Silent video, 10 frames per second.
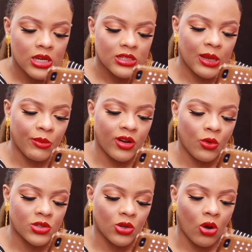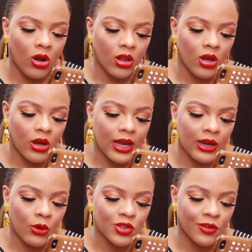So I'm going to go to color
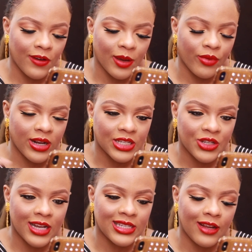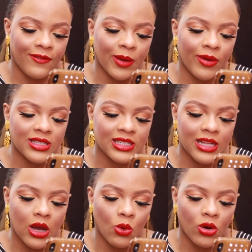and go to vibrance. As you can see, the vibrance is
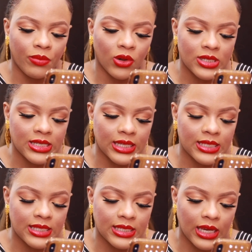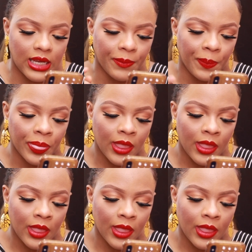now on +16,